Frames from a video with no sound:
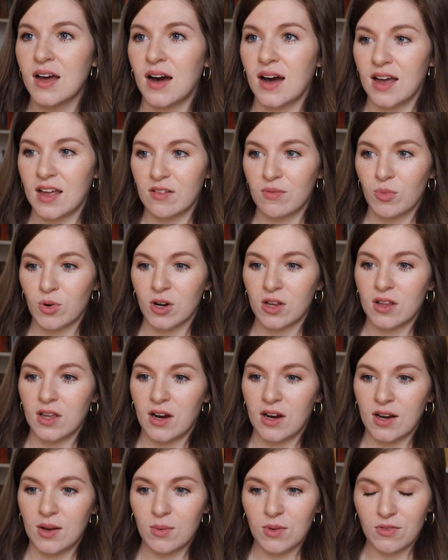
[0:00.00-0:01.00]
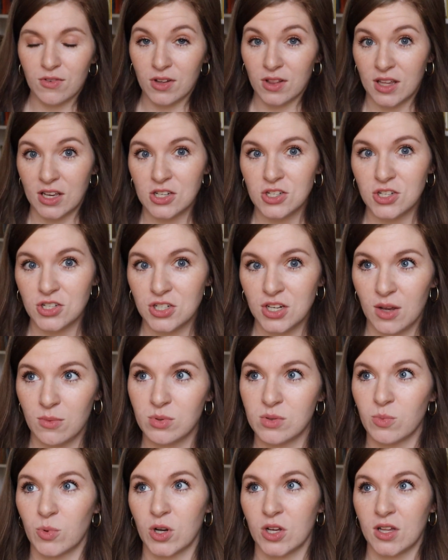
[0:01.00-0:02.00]
I have more clarity with
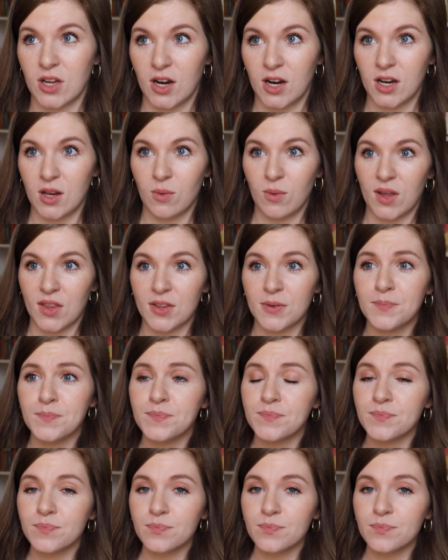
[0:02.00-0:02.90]
relationships, more clarity with